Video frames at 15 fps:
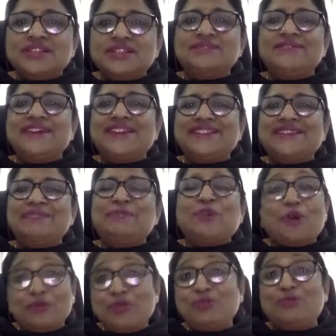this is where the
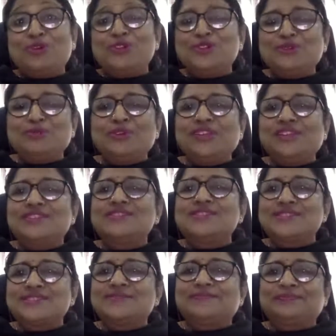problem also
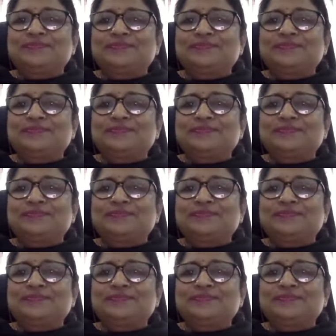begins.